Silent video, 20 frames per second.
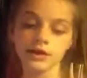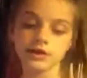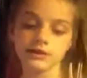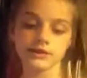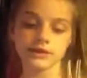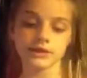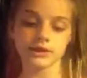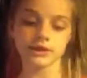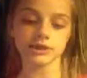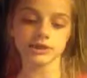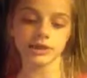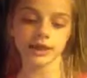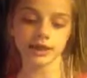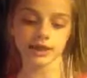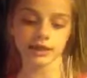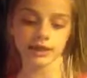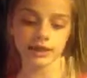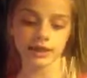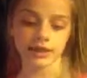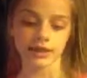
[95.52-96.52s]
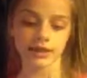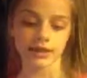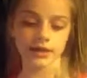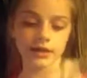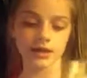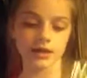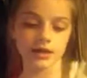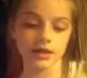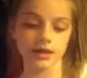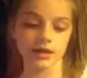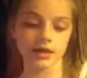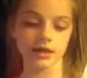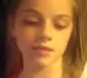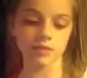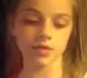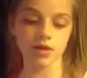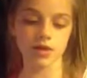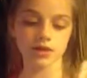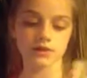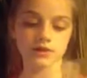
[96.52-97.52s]
Dear Jack and Annie,
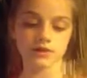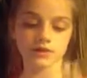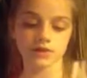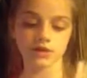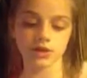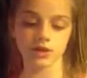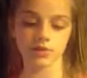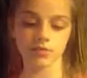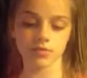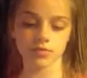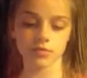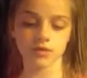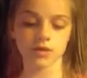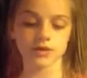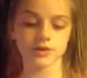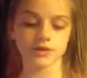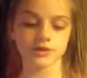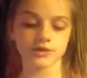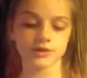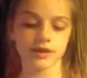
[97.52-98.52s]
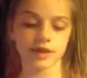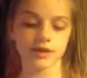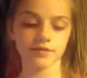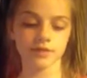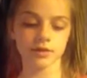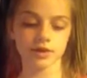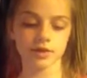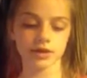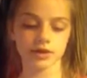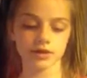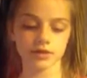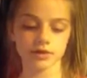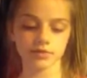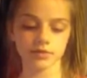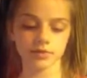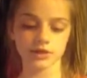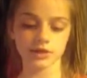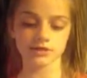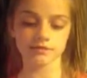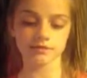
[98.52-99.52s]
Camelot is in trouble. To save the kingdom,
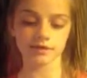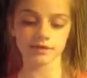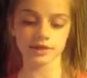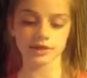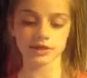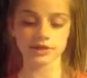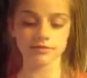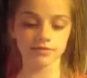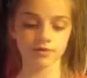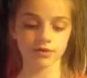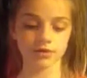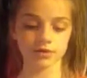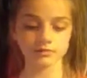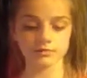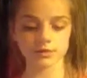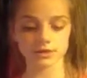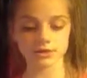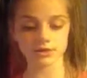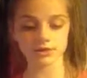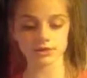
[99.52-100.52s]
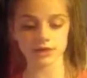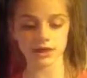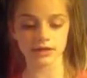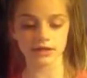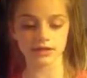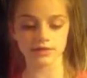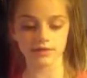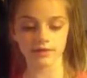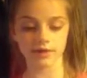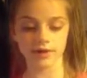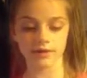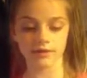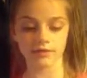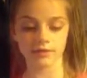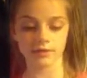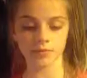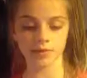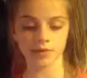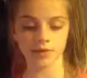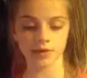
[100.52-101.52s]
please find these 4 special kinds of writing for
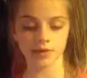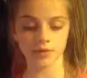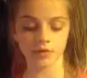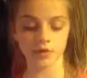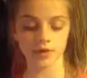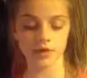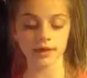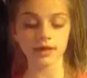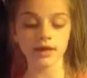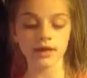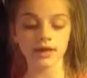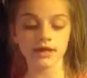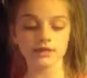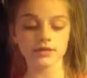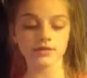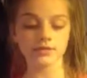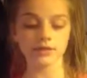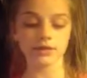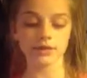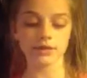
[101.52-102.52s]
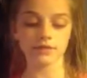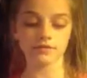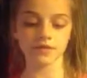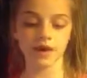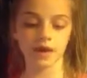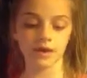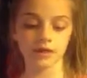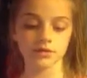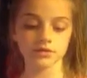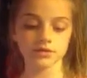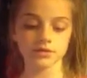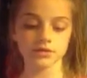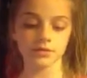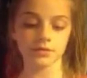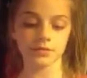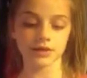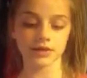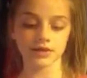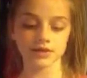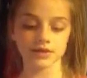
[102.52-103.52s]
my library. Something to follow,
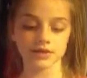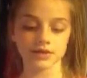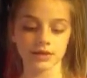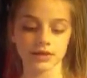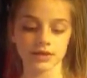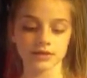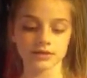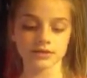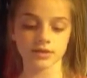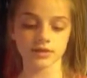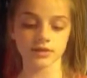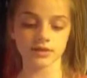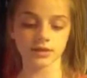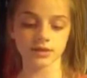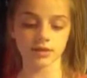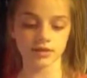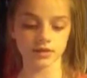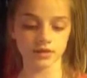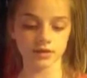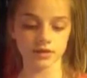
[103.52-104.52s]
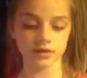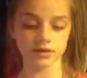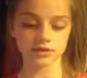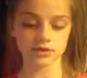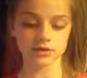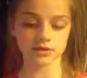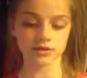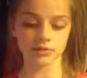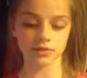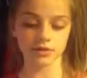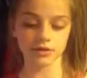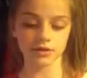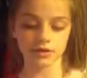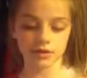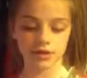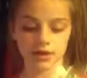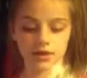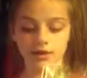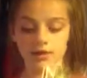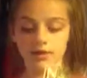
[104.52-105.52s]
something to send, something to learn, something to
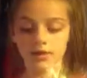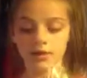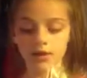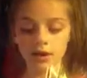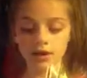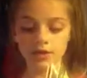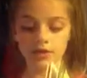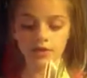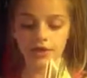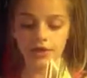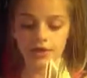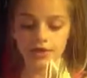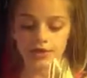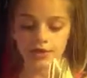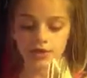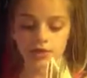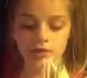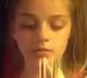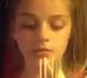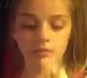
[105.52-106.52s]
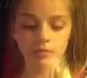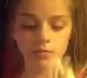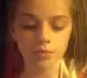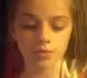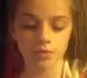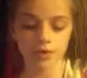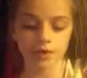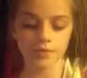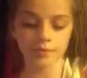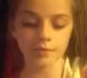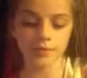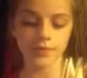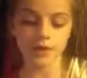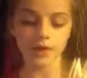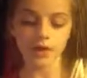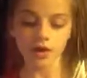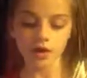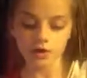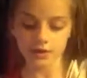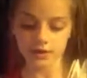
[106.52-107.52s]
lend. Thank you, Morgan.
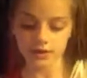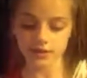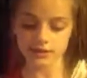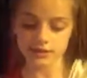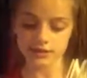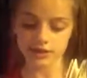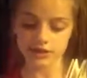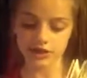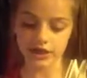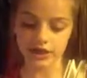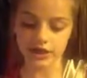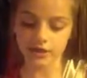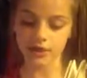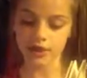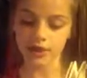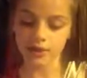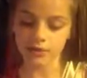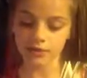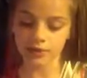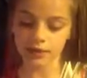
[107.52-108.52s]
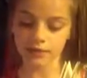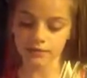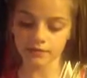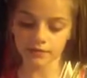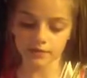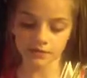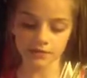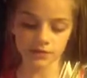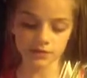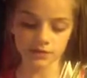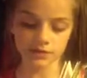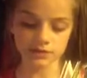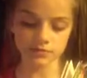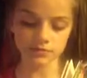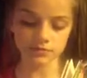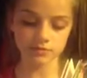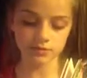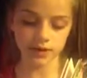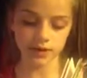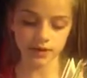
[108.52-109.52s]
Okay, said Jack. We had the first
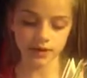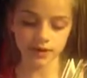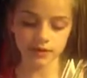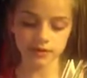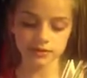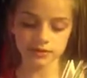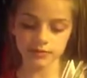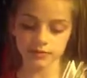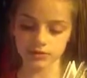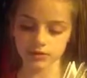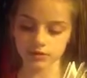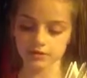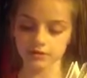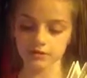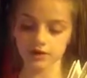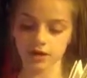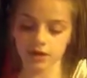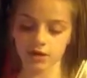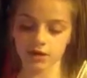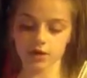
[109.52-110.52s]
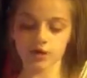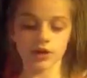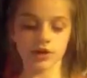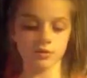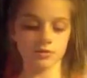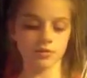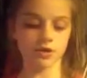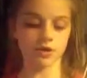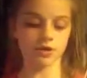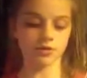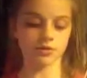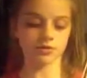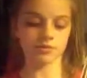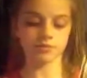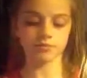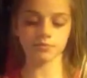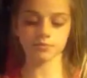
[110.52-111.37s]
writing, something to follow. He picked up